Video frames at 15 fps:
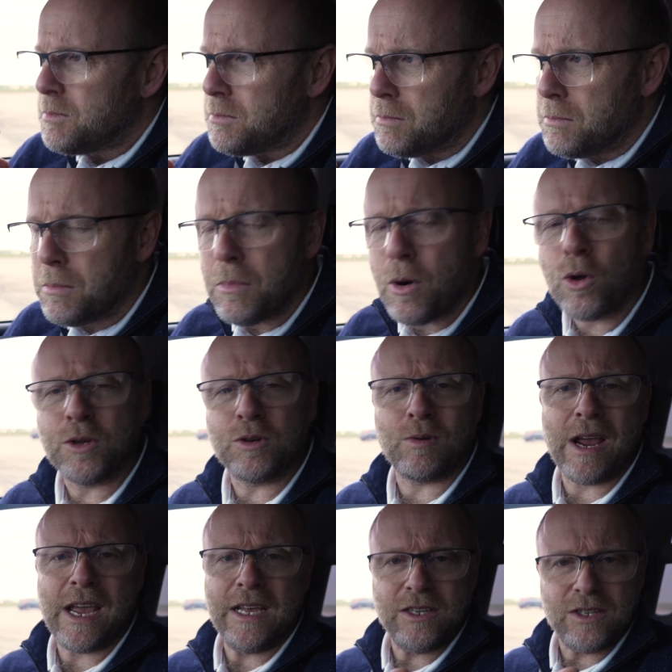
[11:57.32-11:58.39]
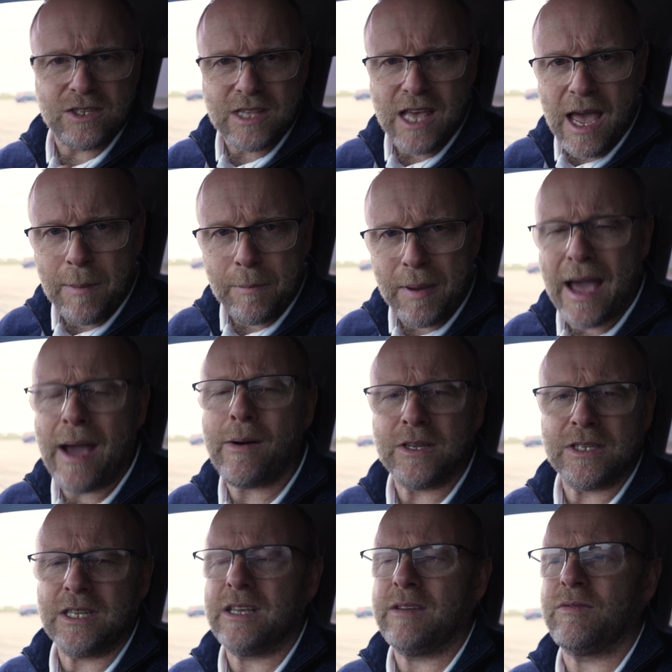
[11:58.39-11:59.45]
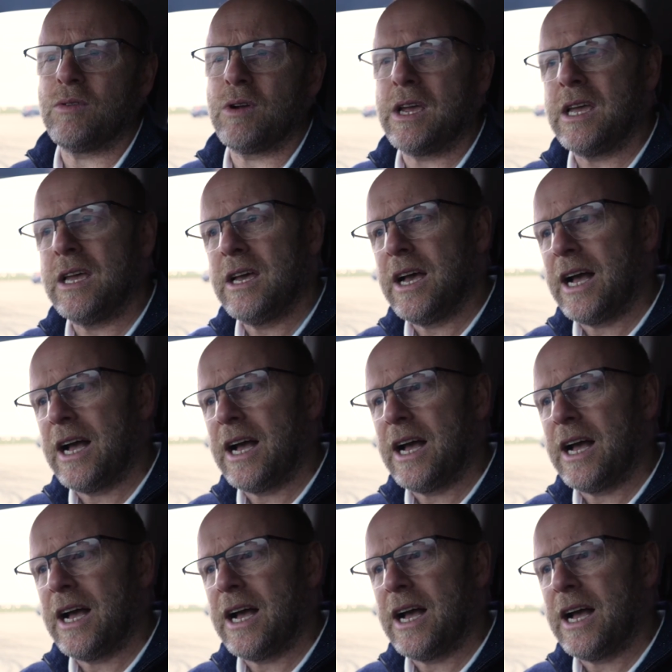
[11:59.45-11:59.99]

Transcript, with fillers: moderates that power delivery